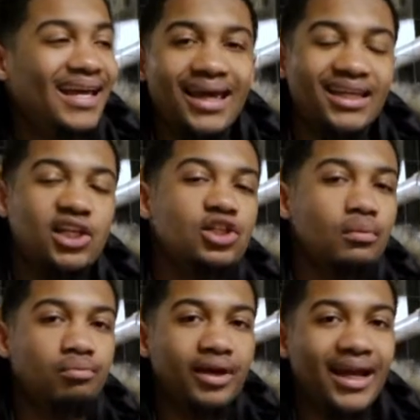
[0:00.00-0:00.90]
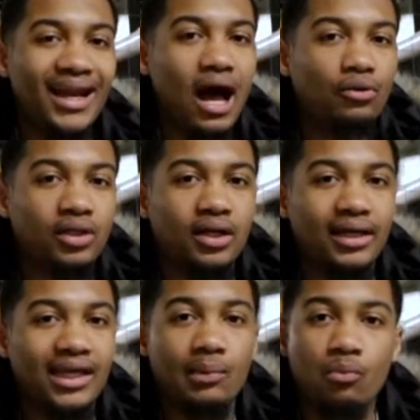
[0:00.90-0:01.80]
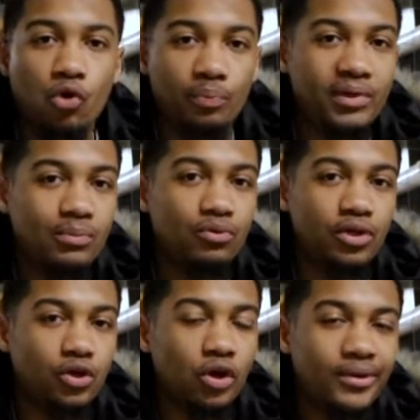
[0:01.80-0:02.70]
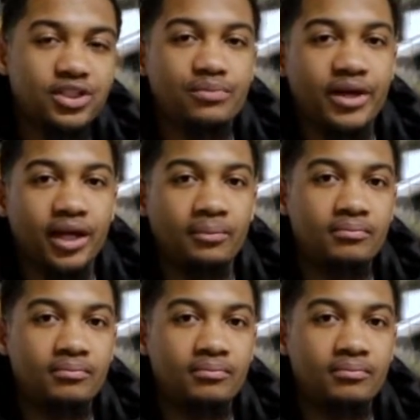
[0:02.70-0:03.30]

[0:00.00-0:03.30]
and get your brand out there and get more people to know about your brand.